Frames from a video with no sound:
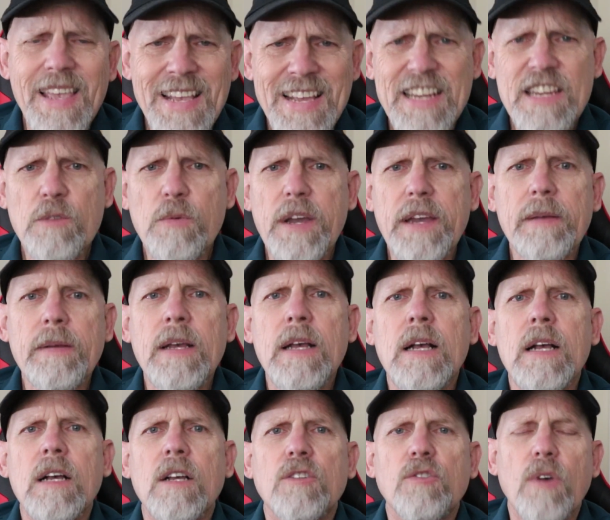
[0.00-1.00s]
Anyway,
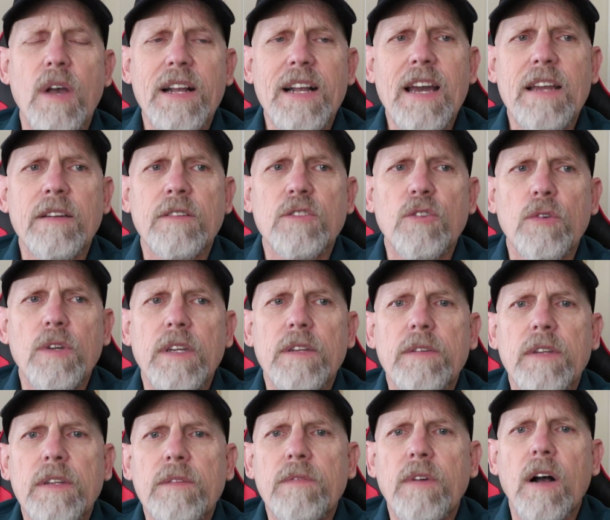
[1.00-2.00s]
so I got
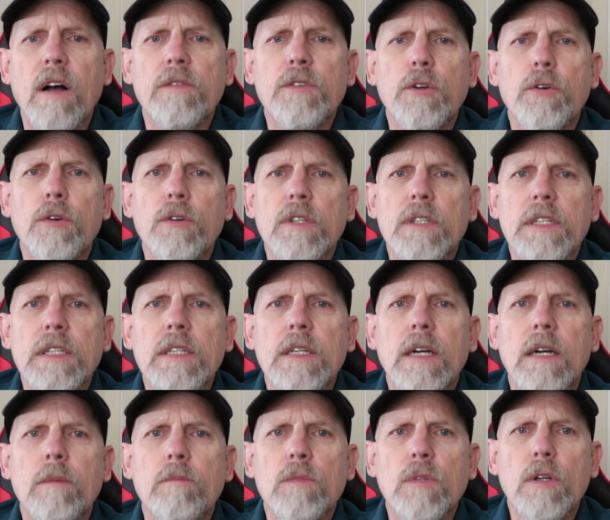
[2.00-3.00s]
involved early.
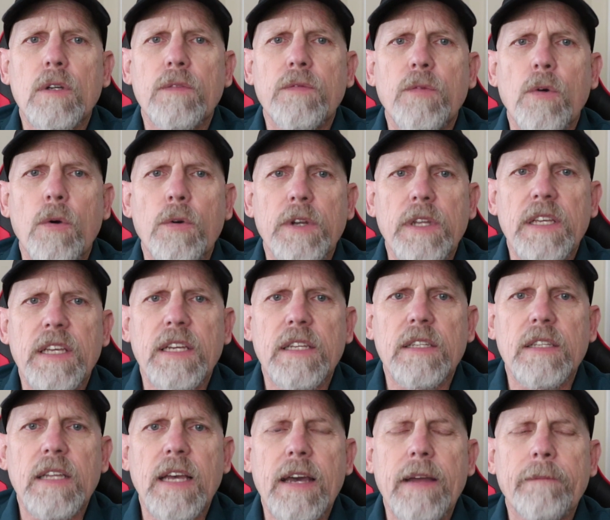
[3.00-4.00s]
I'm looking forward to
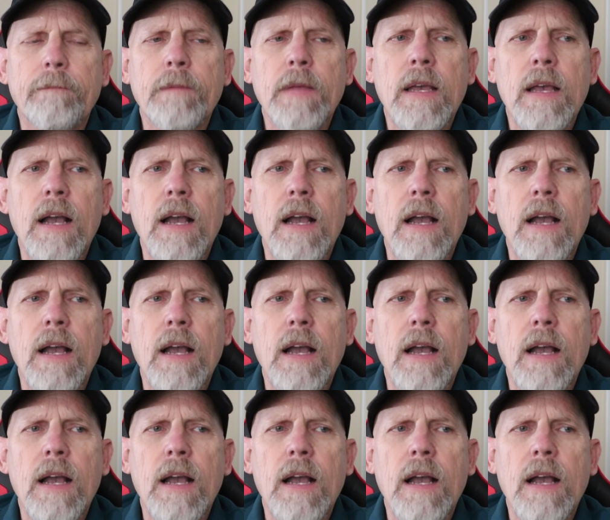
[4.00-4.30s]
getting that.